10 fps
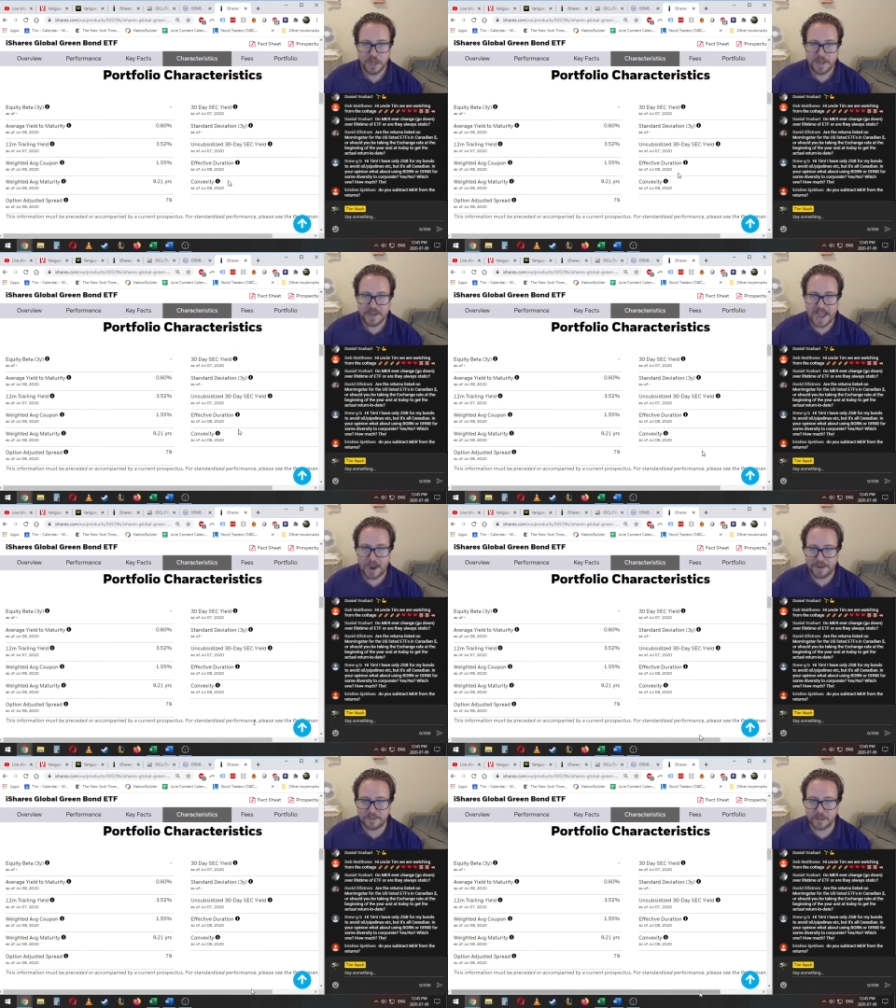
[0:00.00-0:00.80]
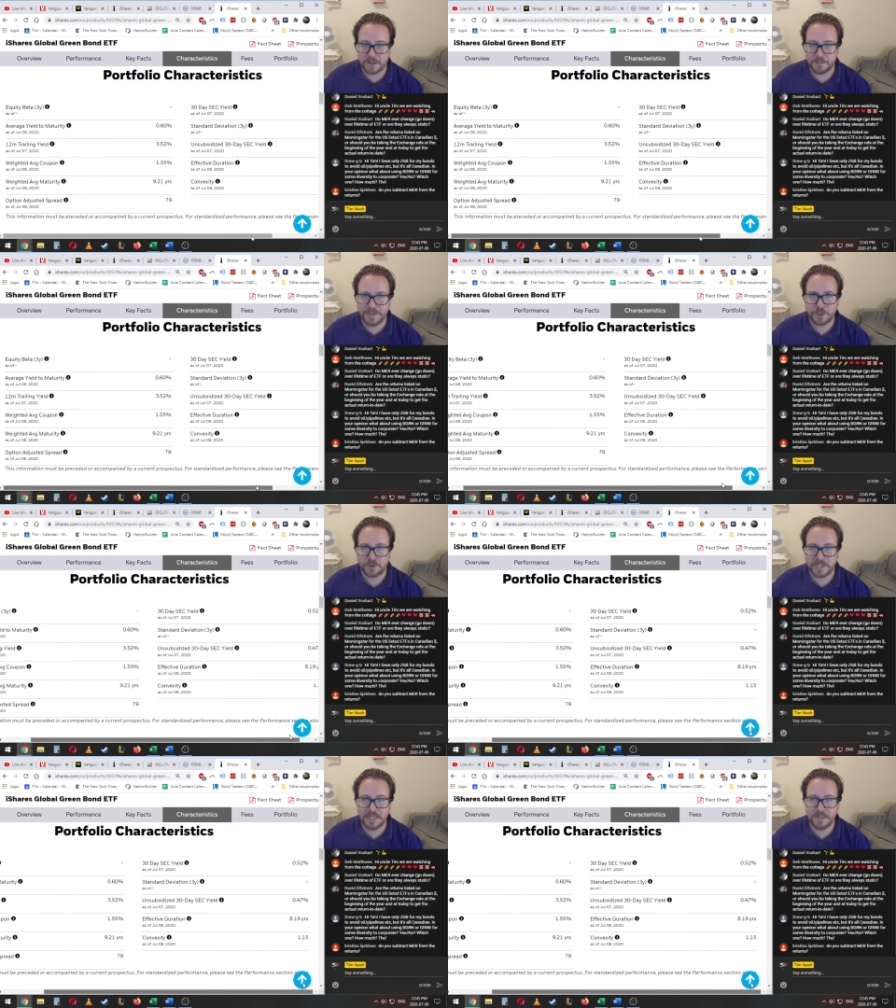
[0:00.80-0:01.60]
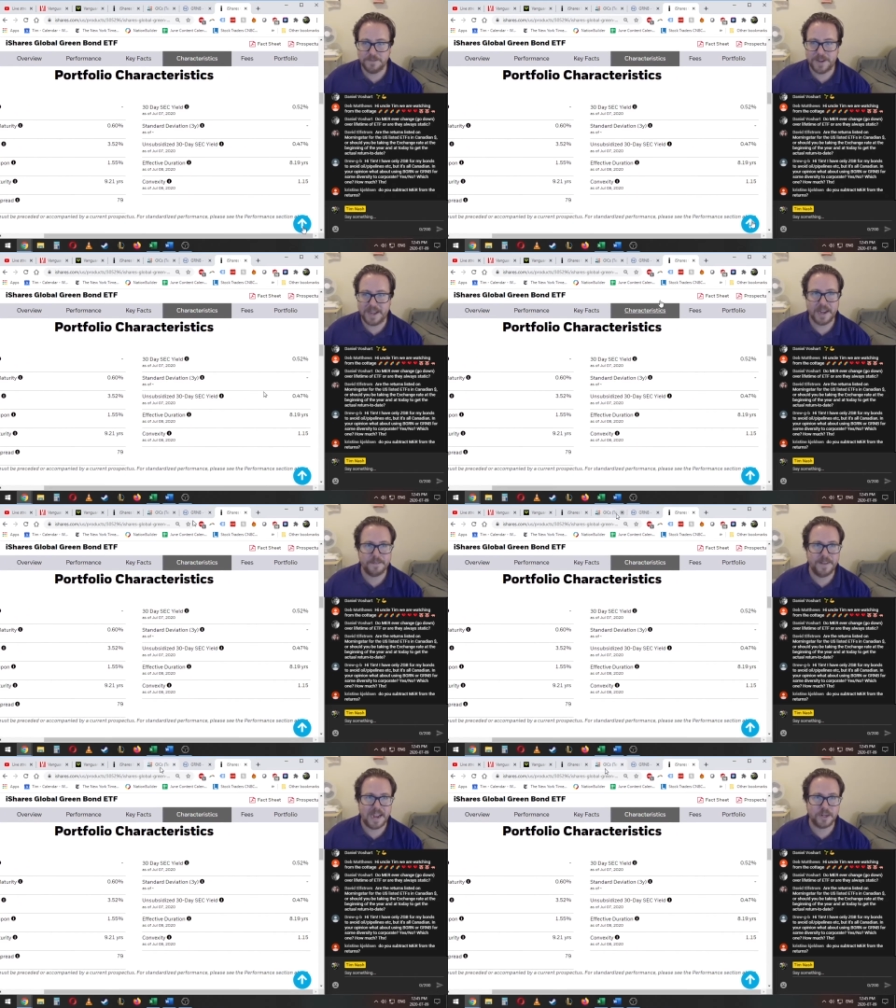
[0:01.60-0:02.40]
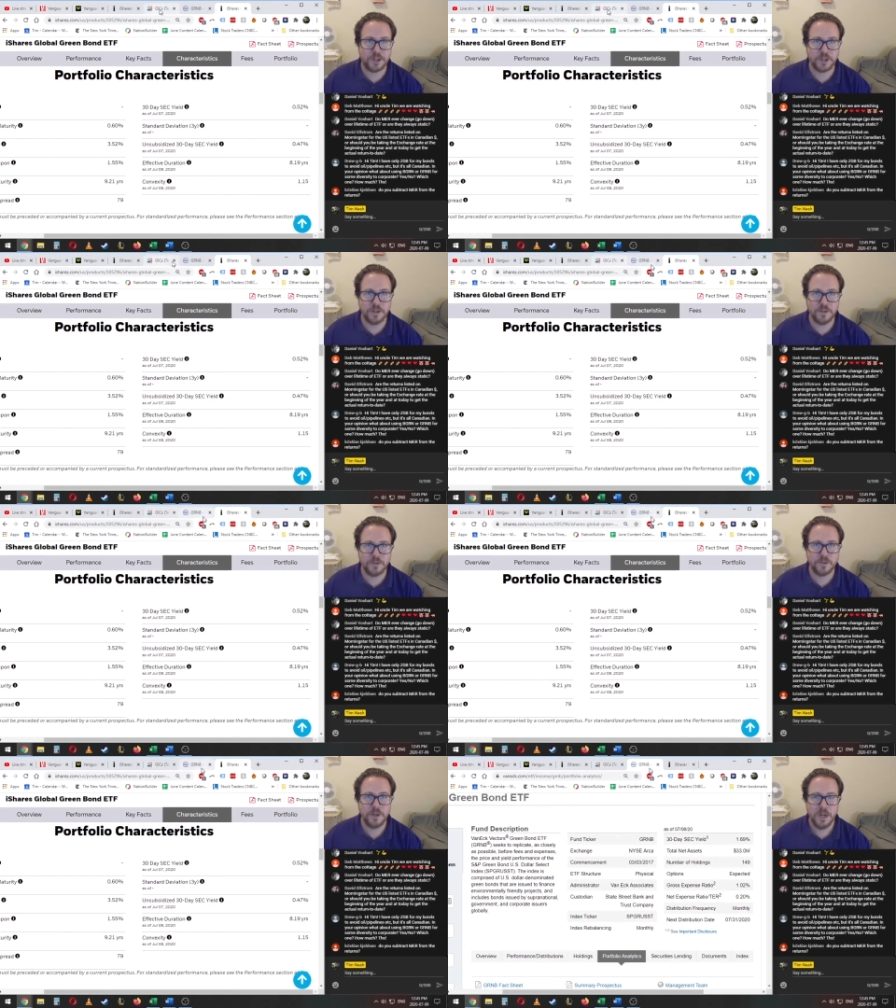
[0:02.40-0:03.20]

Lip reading: Now, it's a little bit tricky. VanEck Vectors,